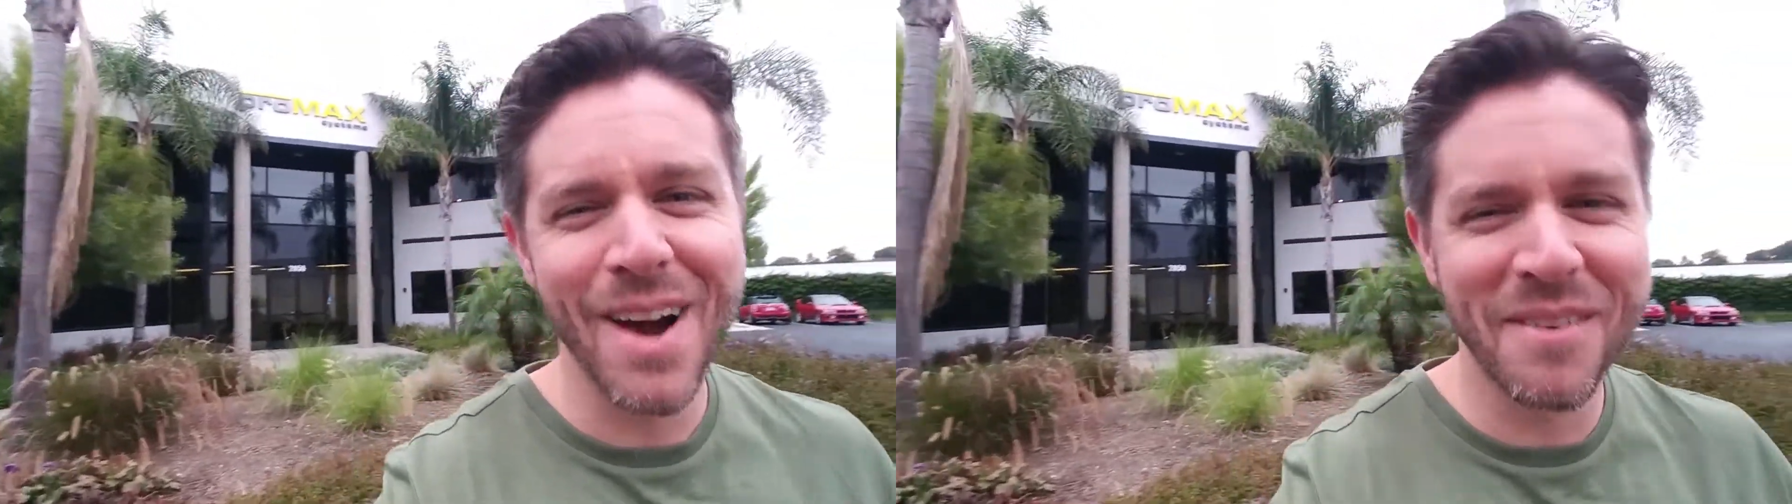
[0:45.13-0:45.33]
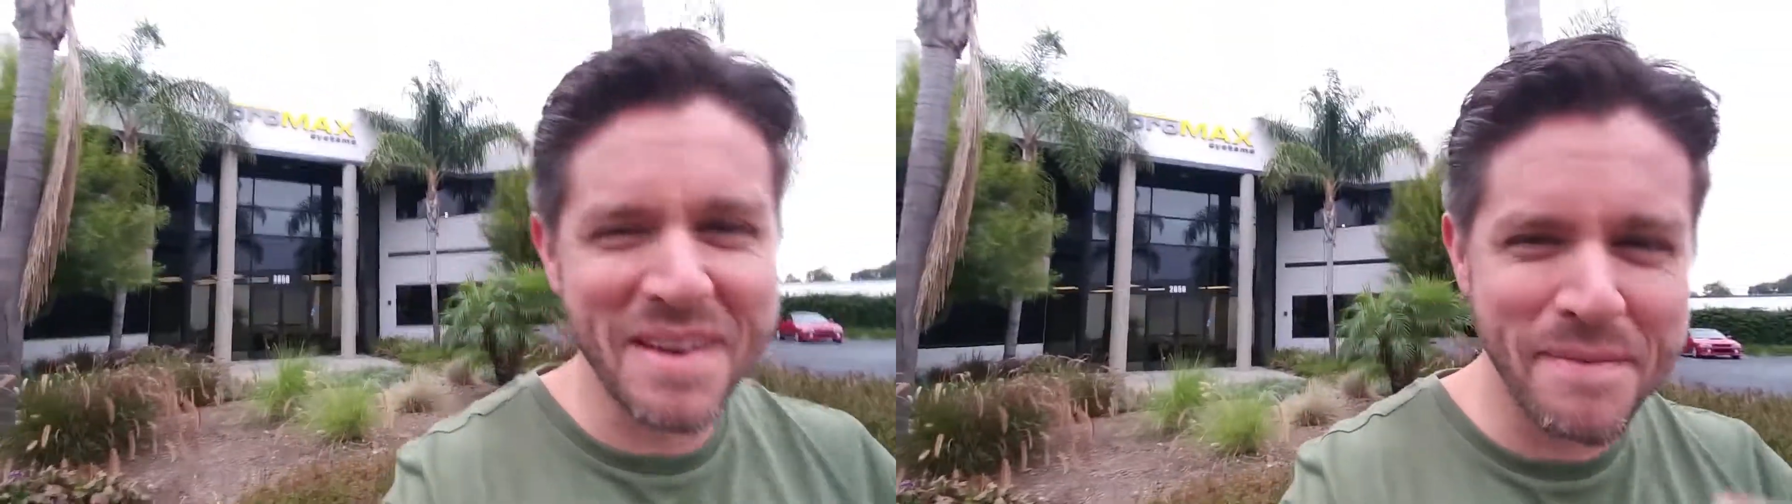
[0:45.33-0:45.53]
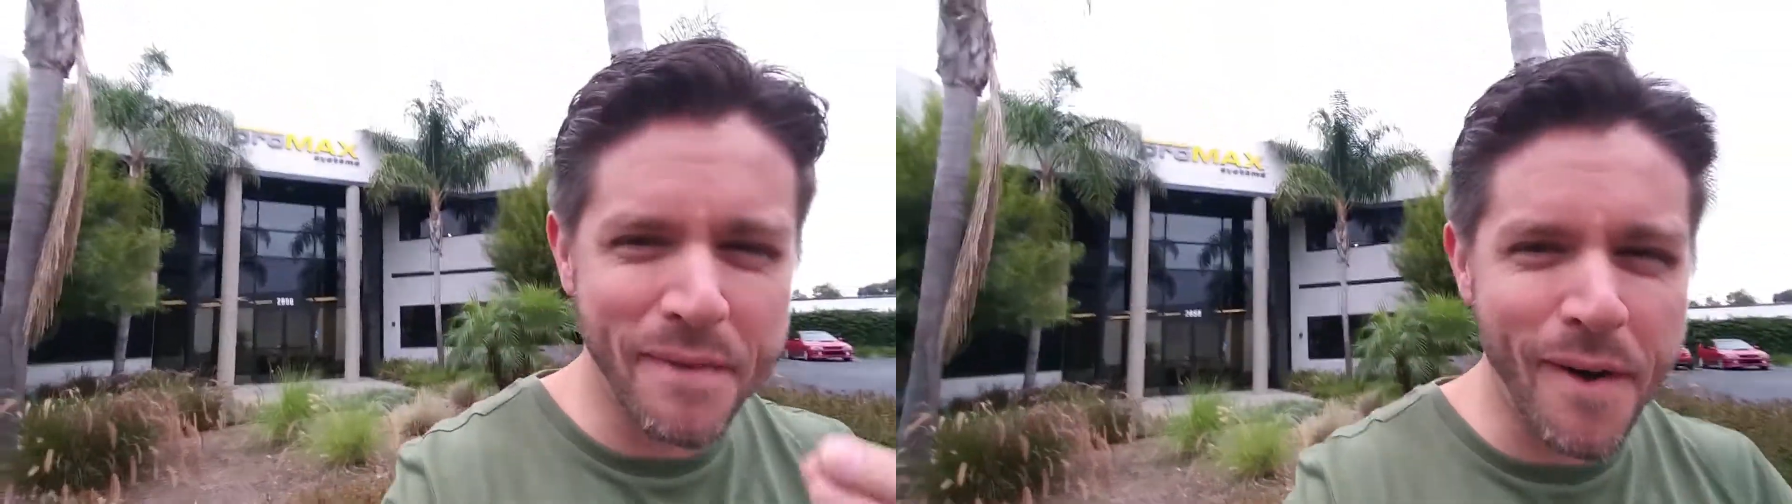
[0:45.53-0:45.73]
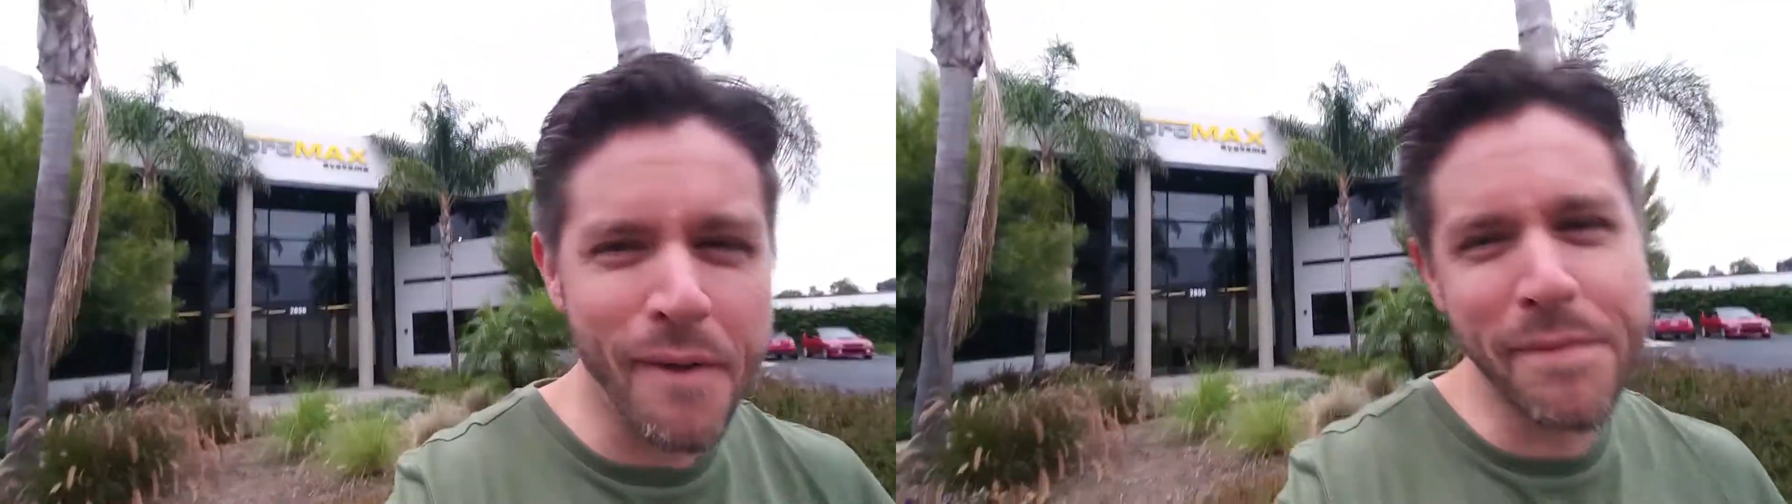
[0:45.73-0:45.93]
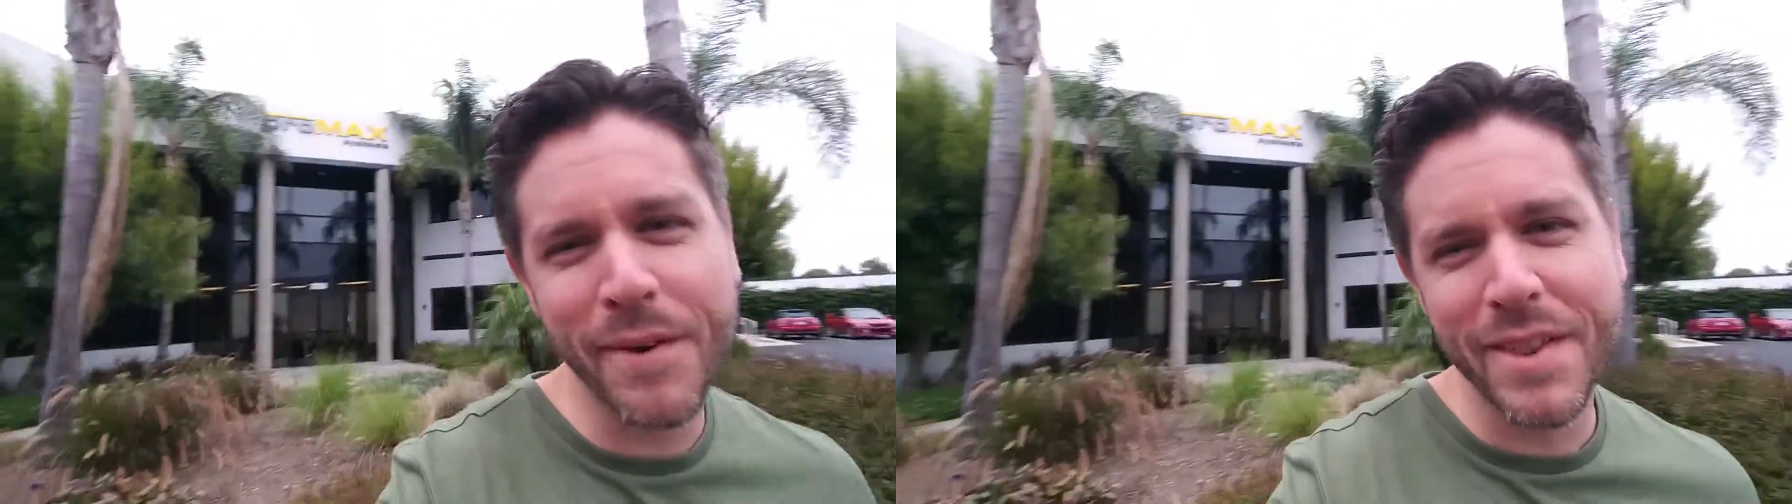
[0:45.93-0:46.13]
We
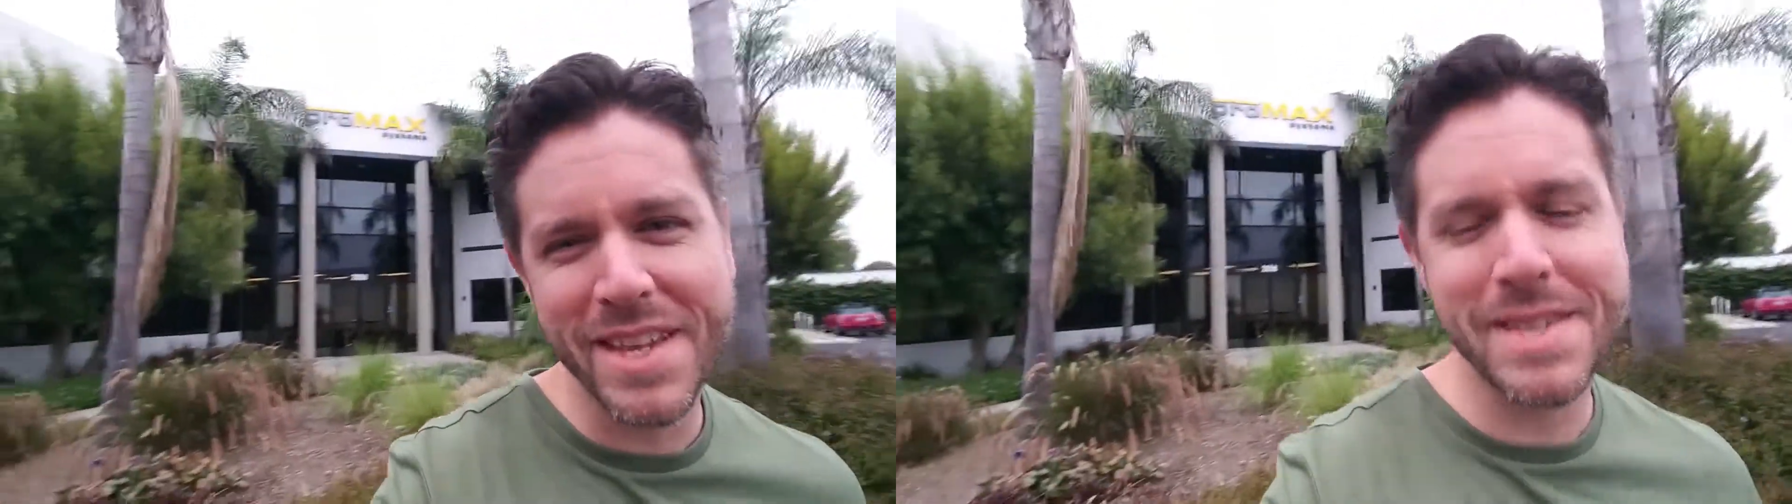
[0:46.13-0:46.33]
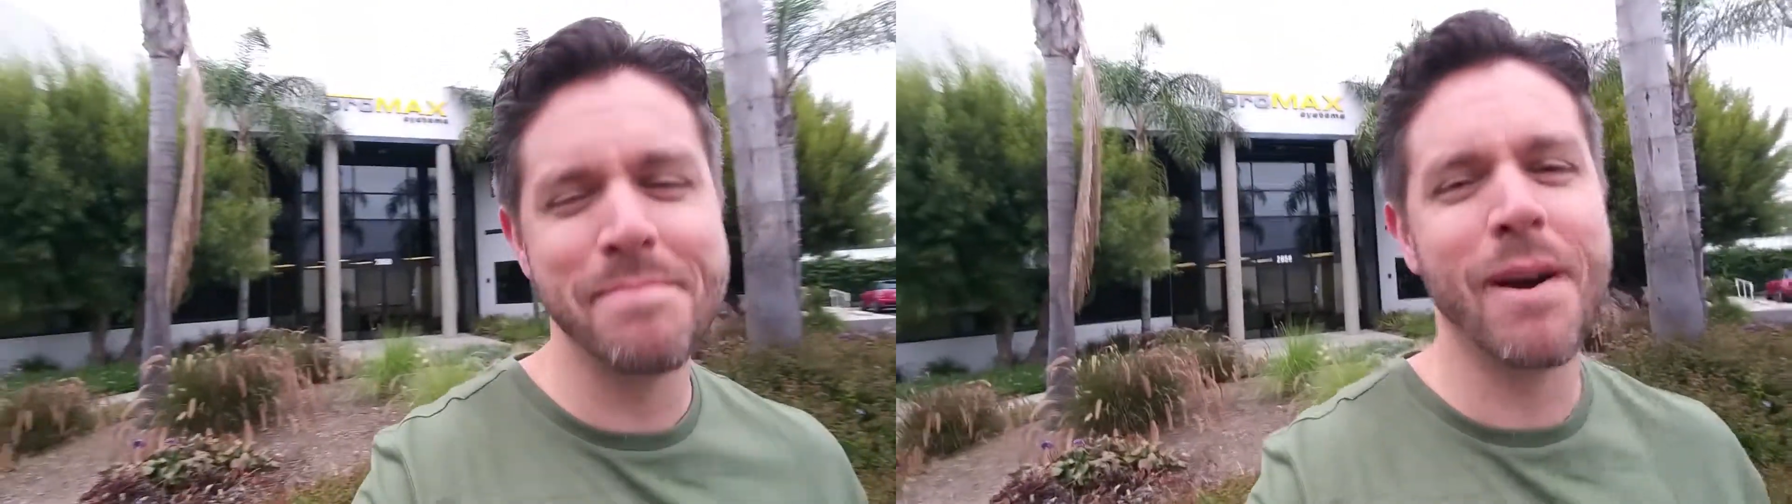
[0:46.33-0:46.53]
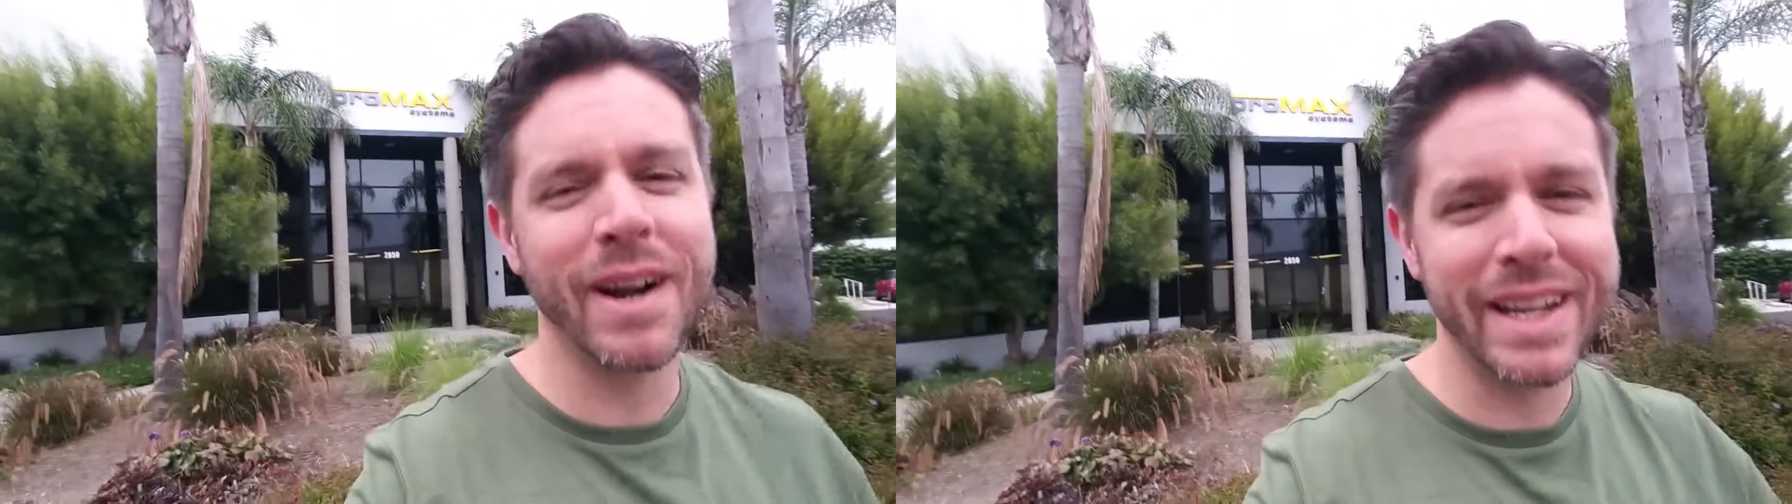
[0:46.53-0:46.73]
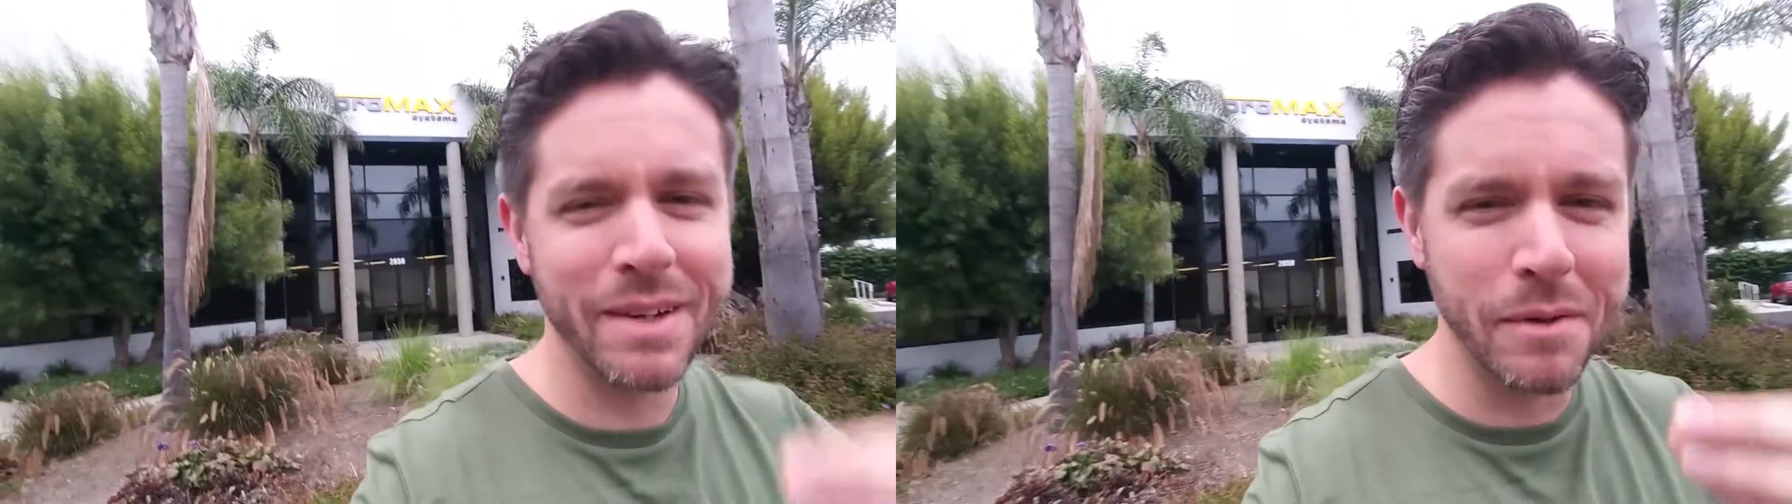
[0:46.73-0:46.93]
fall for this marketing,